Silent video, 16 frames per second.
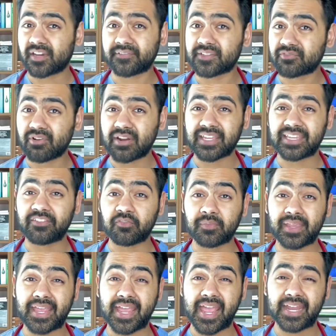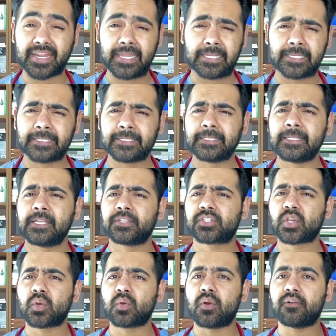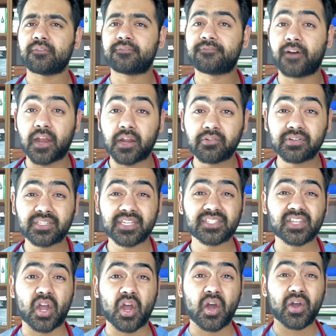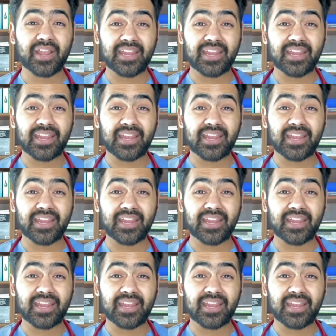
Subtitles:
is really giving me a headache. So viruses are